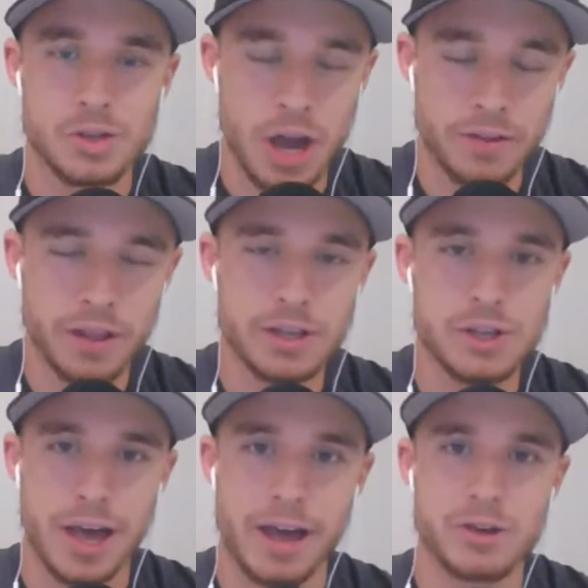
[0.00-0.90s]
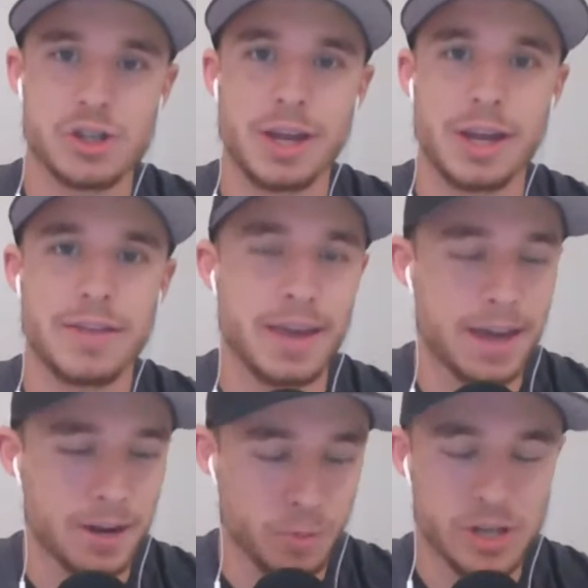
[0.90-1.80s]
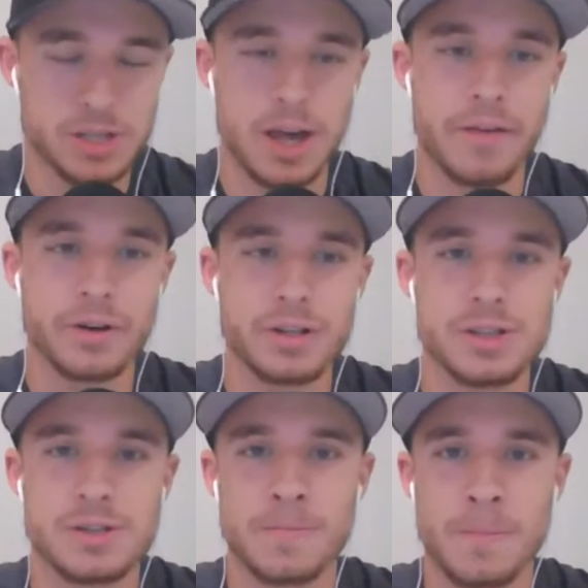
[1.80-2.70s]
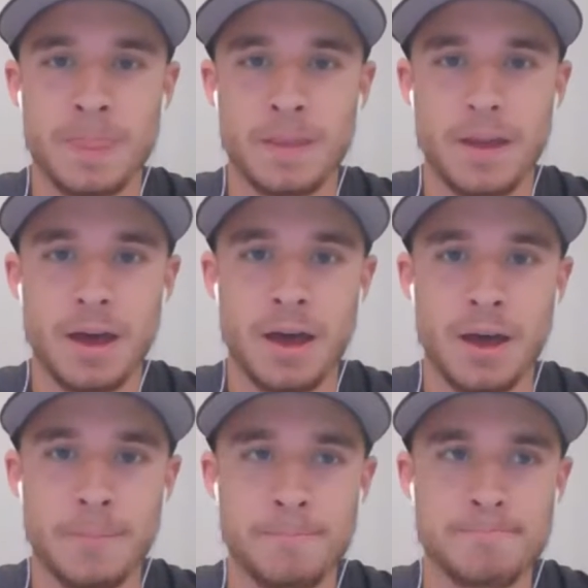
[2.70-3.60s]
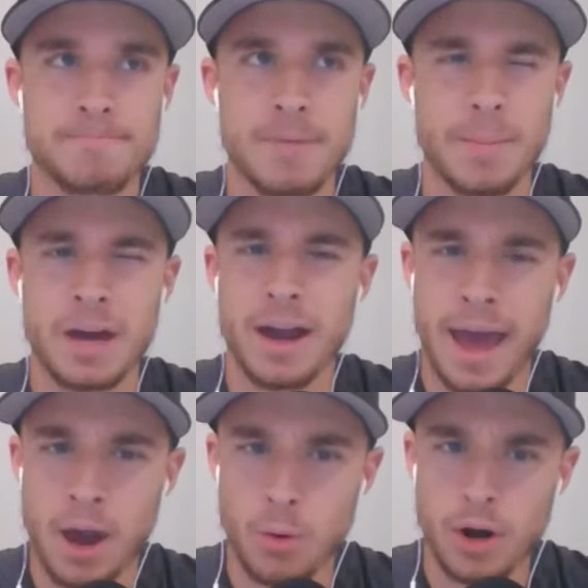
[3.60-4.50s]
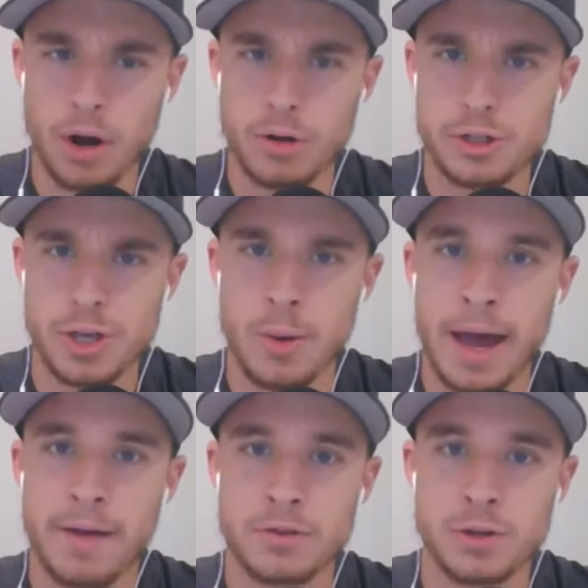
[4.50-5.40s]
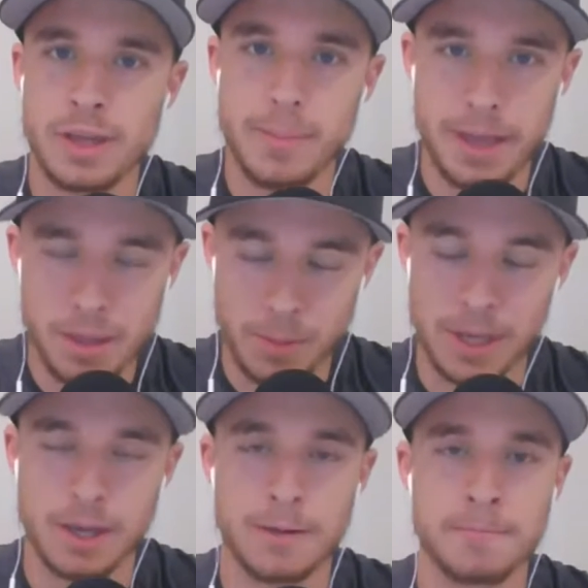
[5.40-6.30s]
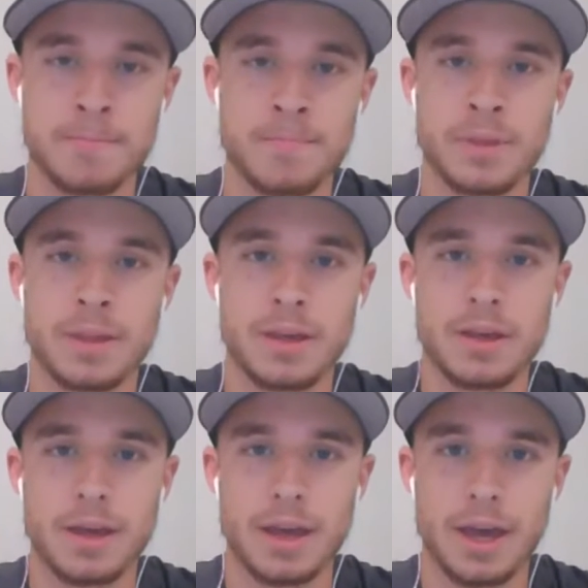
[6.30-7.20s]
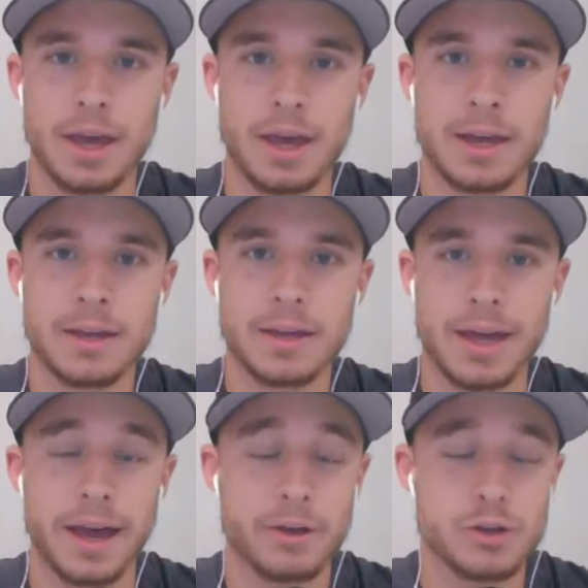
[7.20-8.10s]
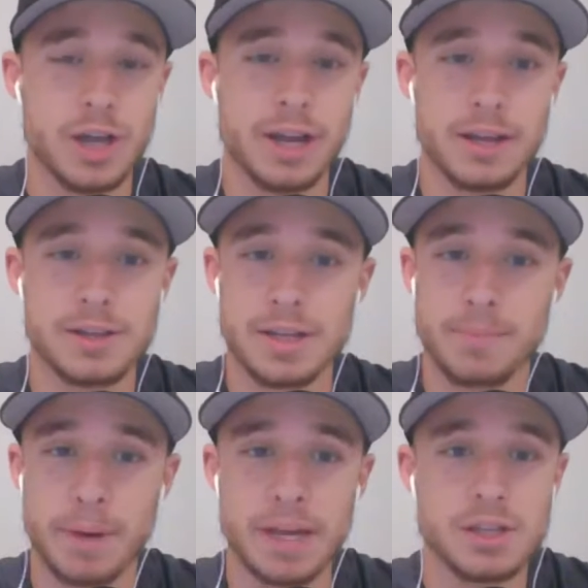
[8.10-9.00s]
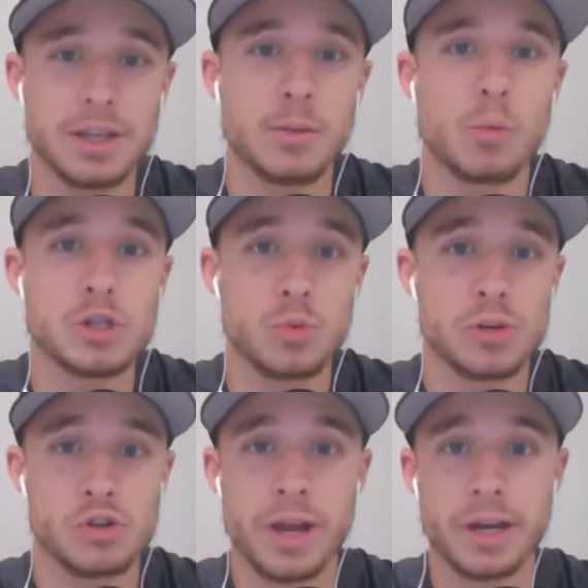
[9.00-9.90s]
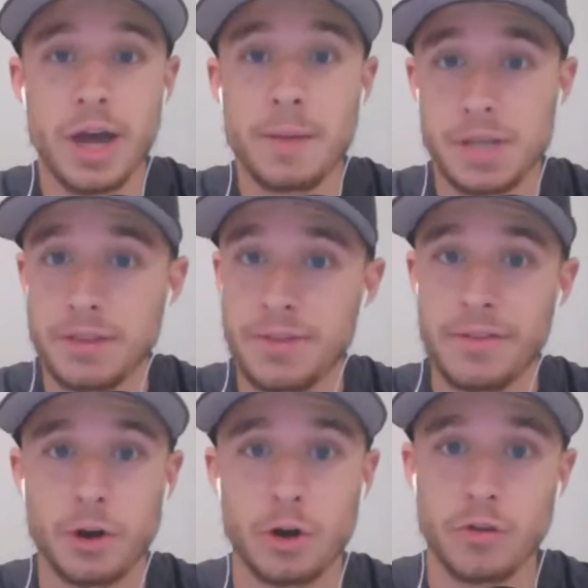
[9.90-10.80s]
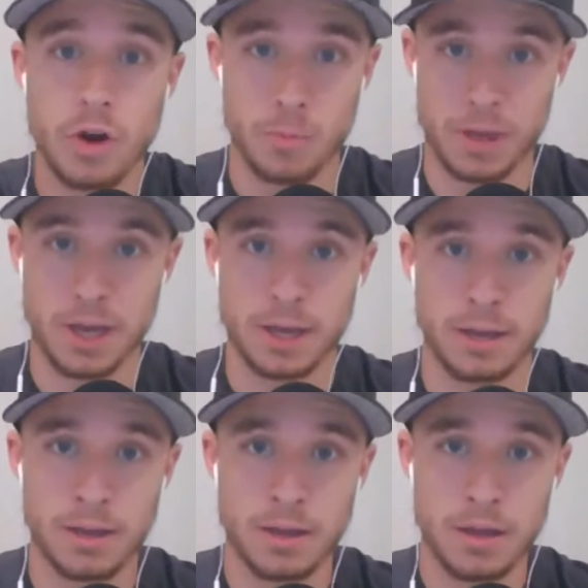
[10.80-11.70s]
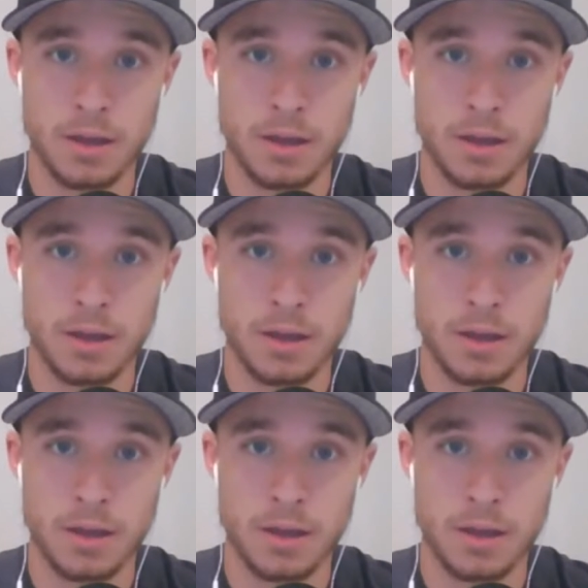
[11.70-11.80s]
John Lynch, Kyle Shanahan, they had a press conference about an hour or so after they made the pick. And Kyle Shanahan said, basically, once we traded up to get that 3rd overall pick,